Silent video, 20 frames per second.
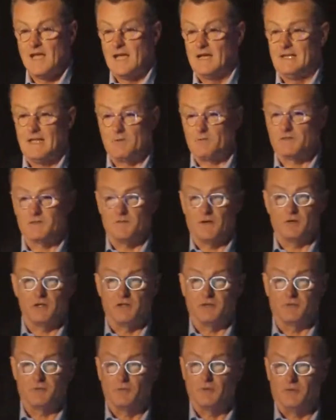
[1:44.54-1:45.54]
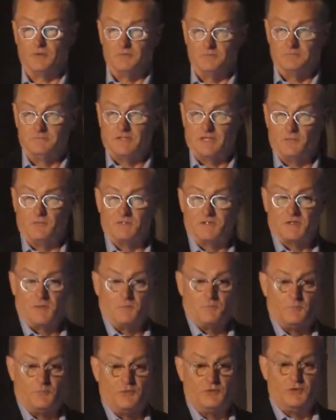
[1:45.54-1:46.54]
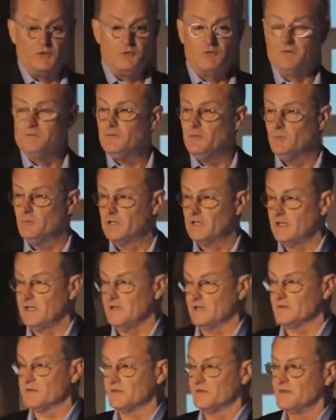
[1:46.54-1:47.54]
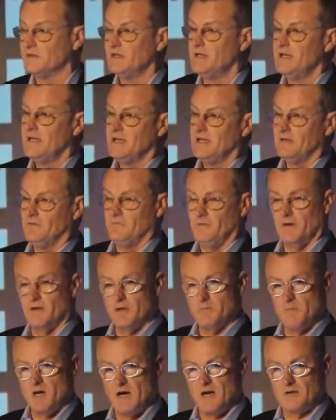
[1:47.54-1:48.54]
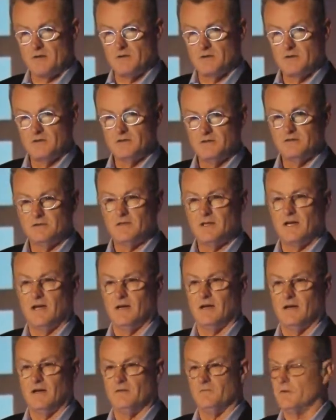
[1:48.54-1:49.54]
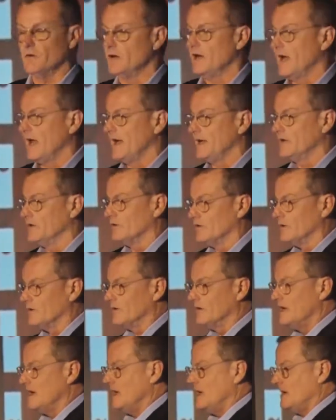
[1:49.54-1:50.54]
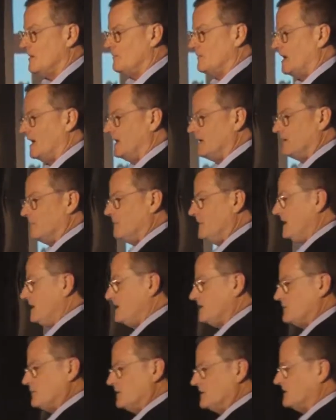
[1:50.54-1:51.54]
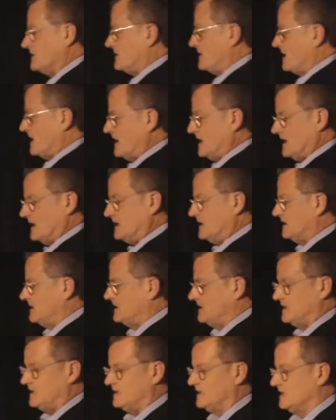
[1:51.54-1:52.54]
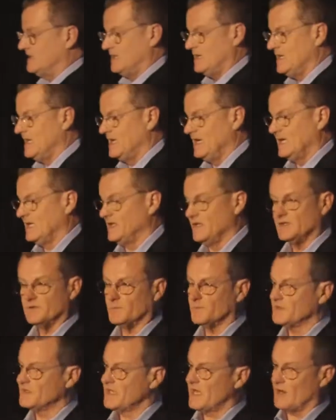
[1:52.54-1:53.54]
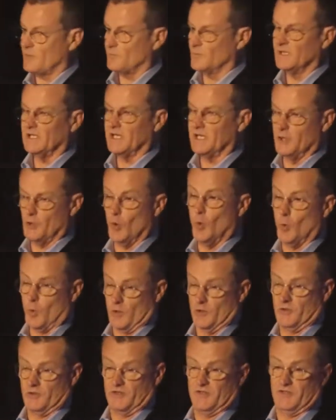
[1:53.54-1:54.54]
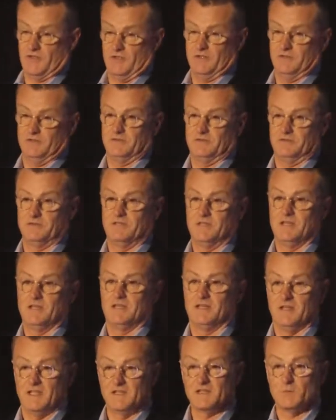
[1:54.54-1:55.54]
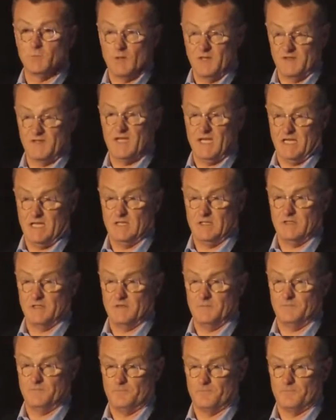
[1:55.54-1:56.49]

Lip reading: And that was very true. It was a beautiful place, very modern, very angular. But Mies was, this was not really yours. This was his.